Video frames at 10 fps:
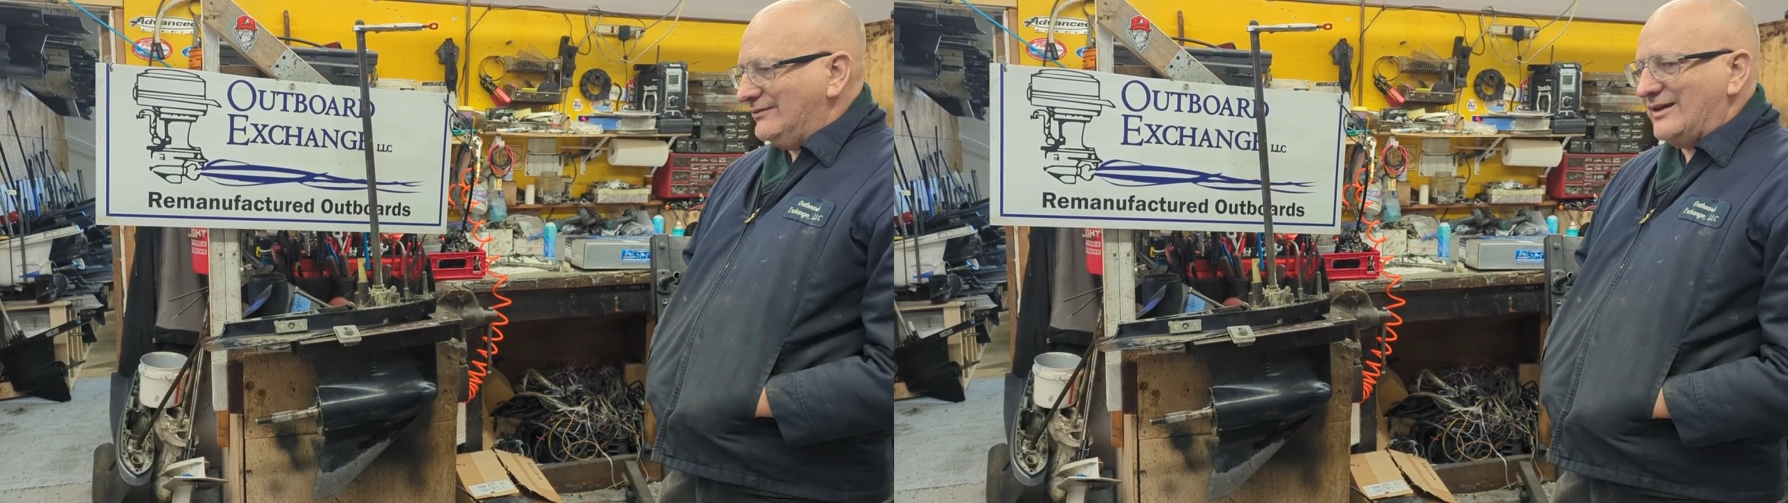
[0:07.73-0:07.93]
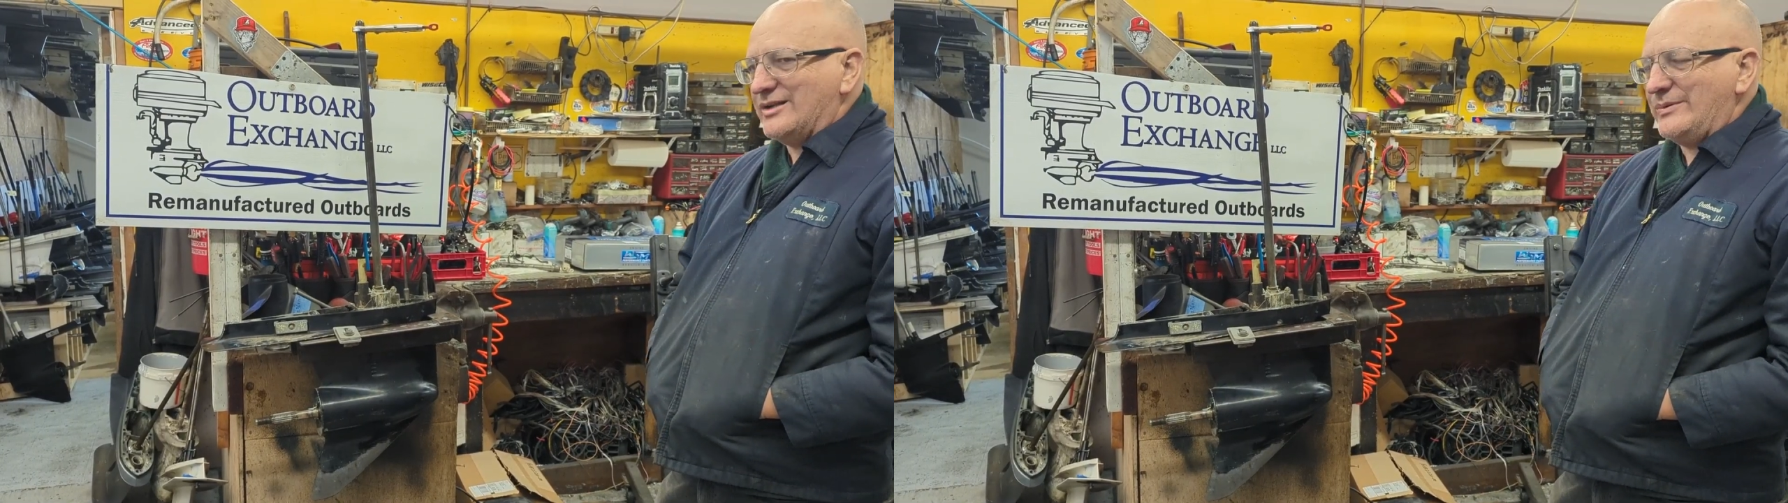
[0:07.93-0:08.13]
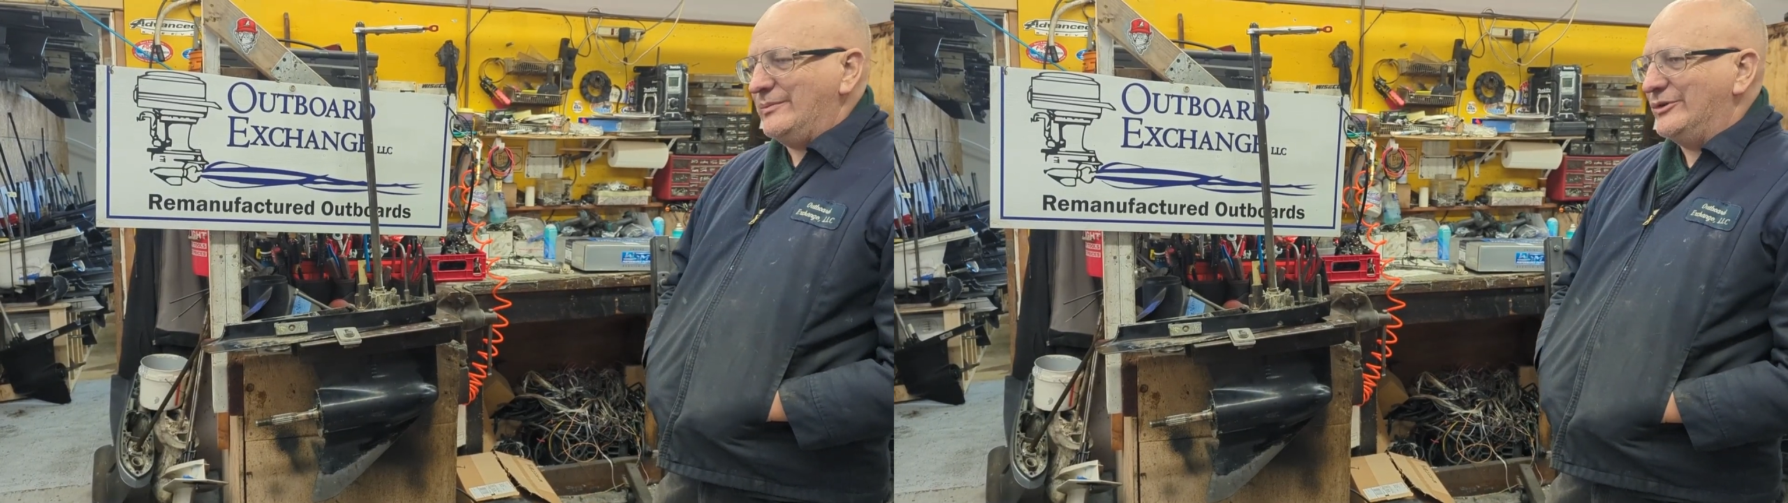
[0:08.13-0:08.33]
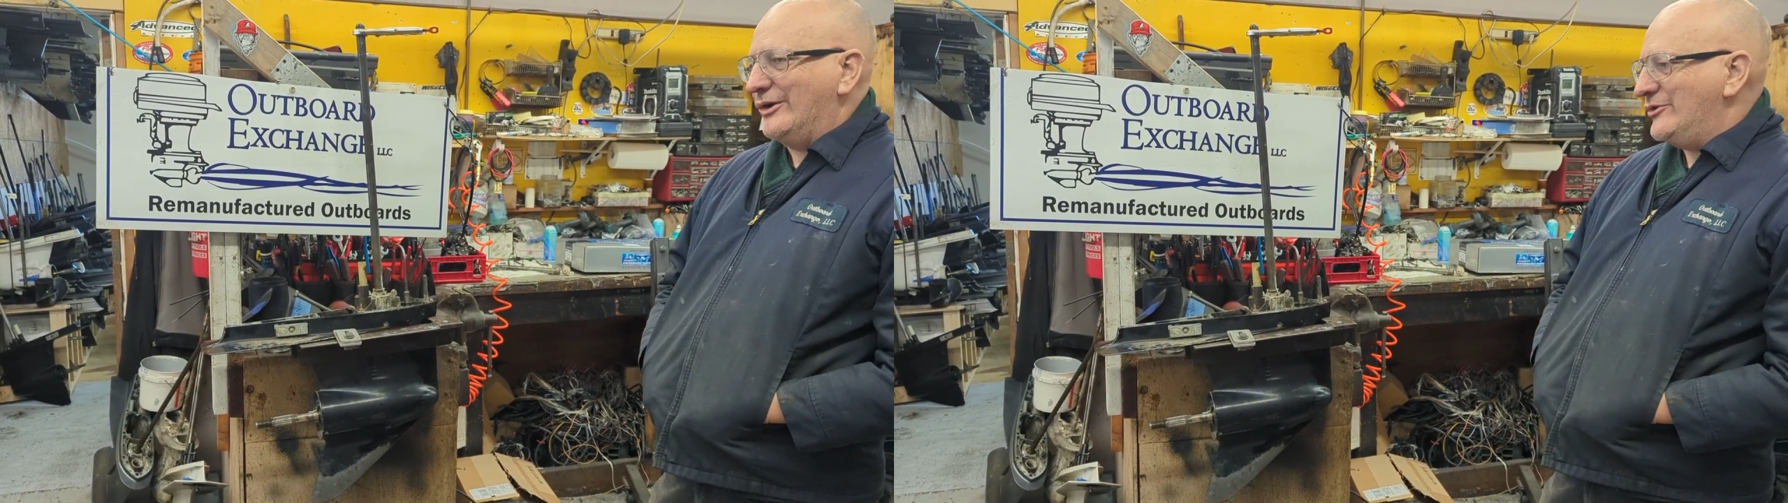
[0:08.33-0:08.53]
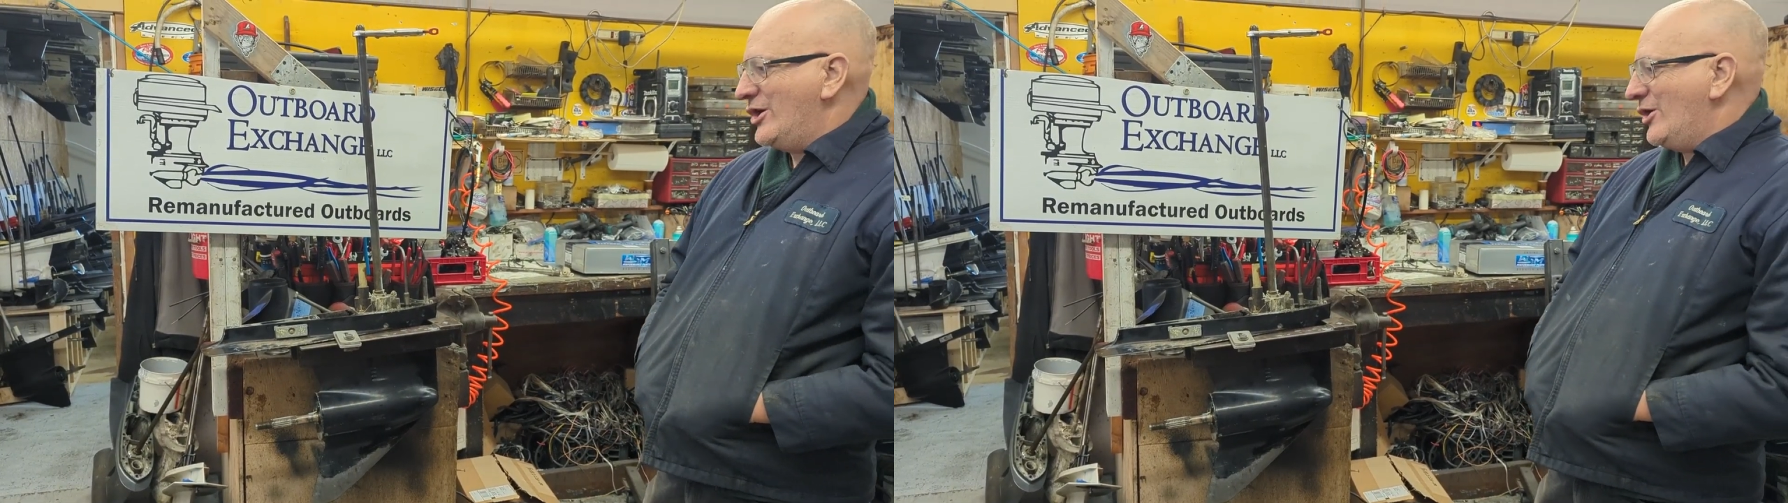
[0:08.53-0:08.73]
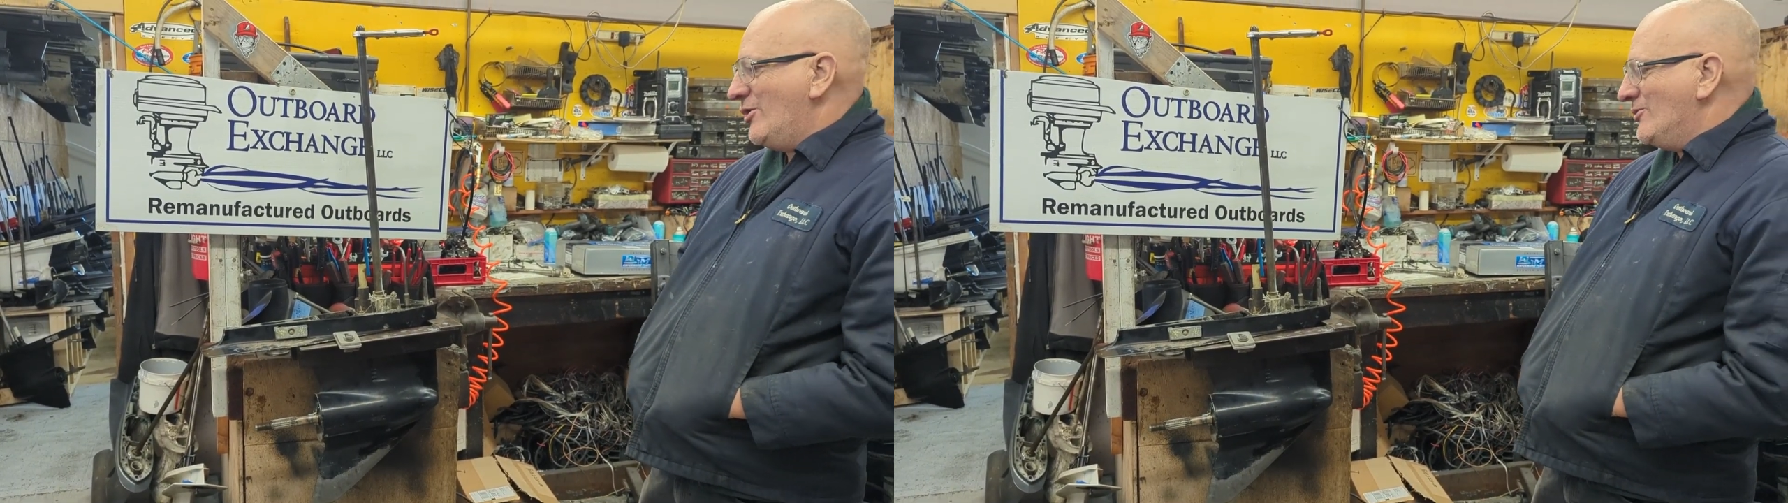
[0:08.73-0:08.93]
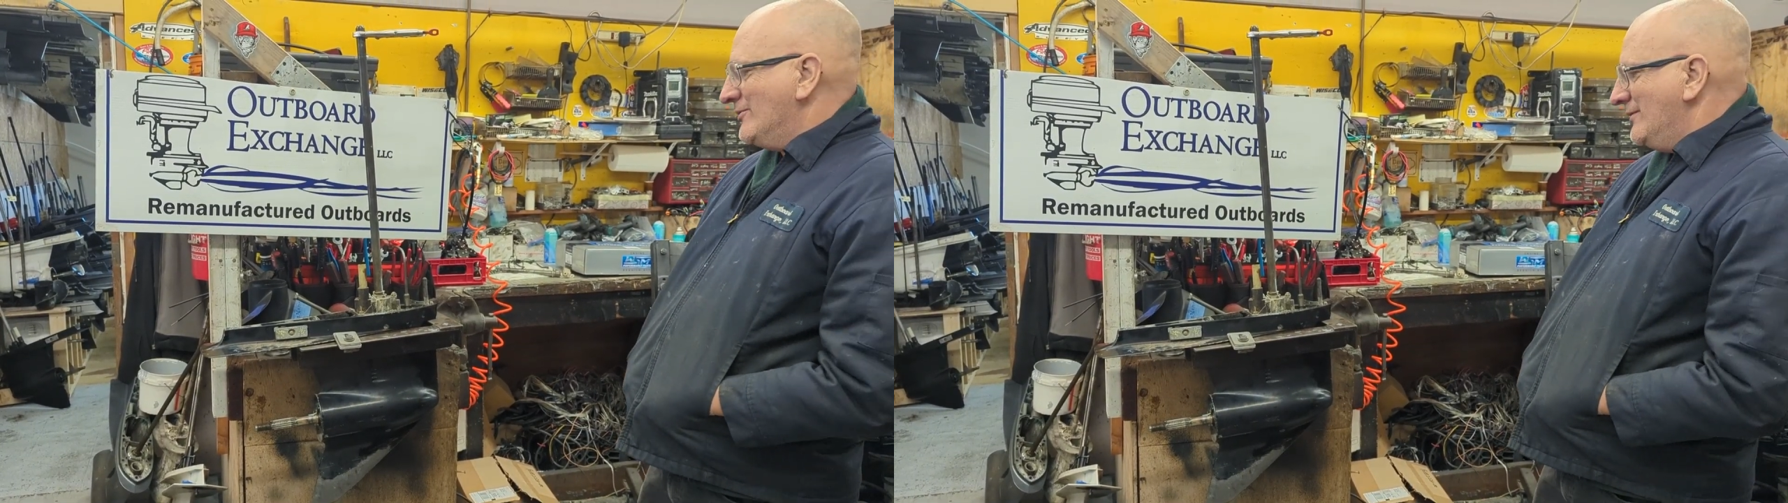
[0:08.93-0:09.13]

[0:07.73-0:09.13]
a lot of people don't know.